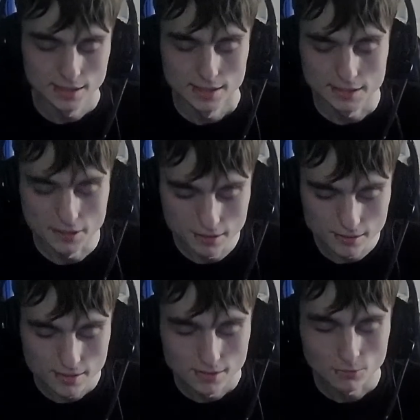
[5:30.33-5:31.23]
to
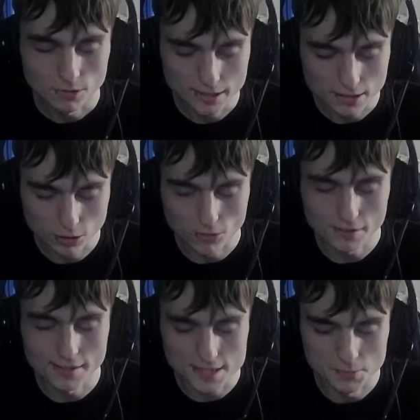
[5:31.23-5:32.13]
record
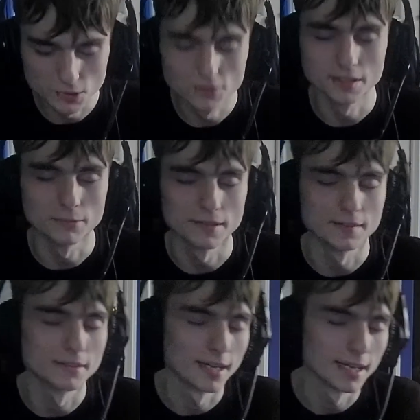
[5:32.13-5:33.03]
this movie with
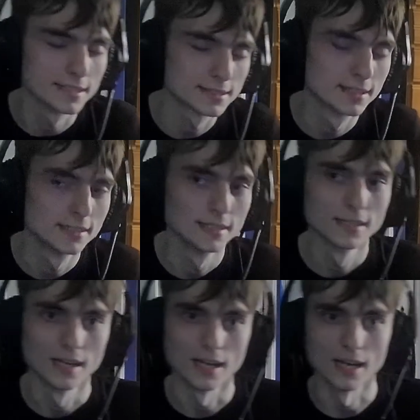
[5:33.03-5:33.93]
you guys.
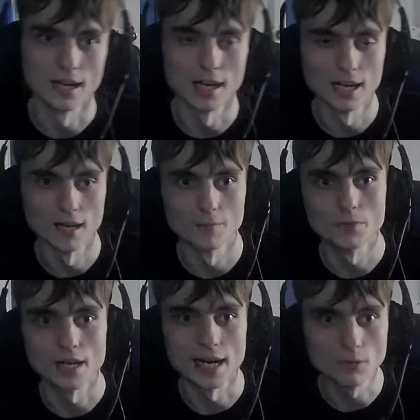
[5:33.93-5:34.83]

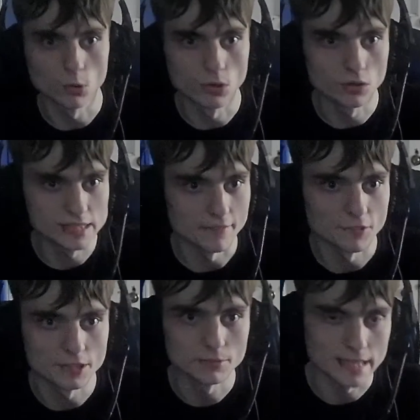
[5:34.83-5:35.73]
I will
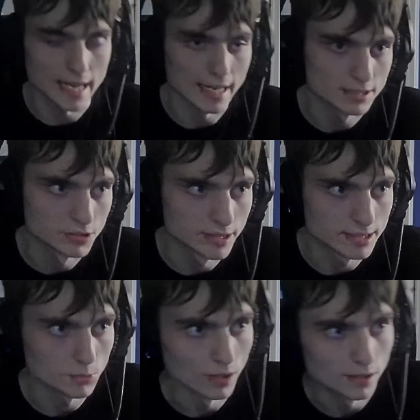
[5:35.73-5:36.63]
definitely react to this
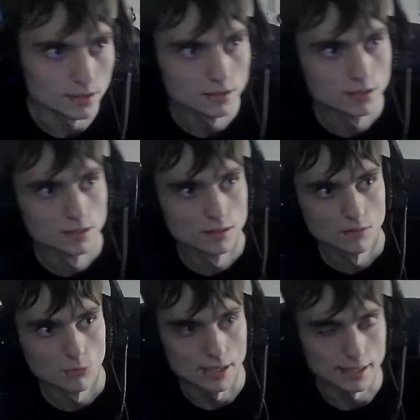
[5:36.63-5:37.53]
one
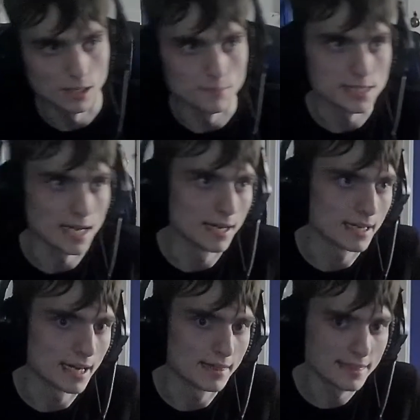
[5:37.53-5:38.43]
when it comes out.
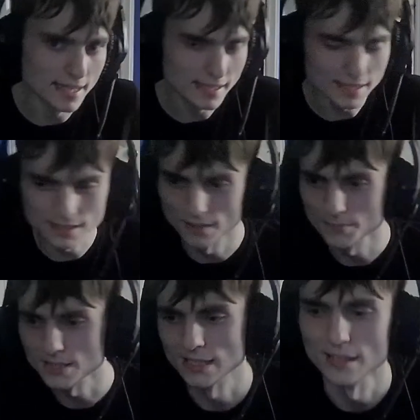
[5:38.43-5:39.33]
I think it
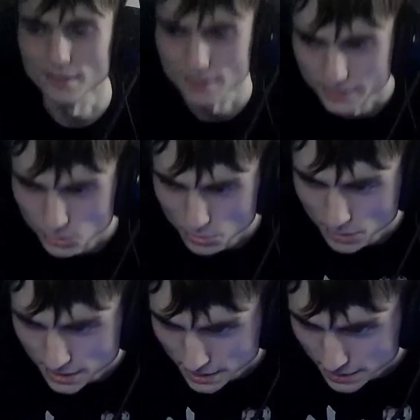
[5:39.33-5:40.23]
comes out the
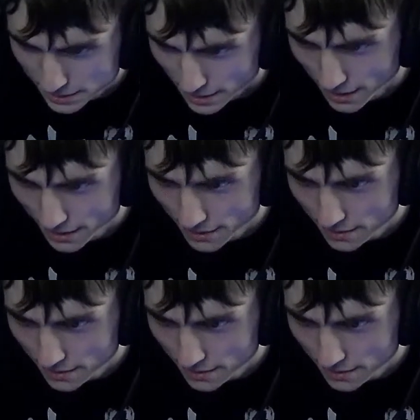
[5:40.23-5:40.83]
29th,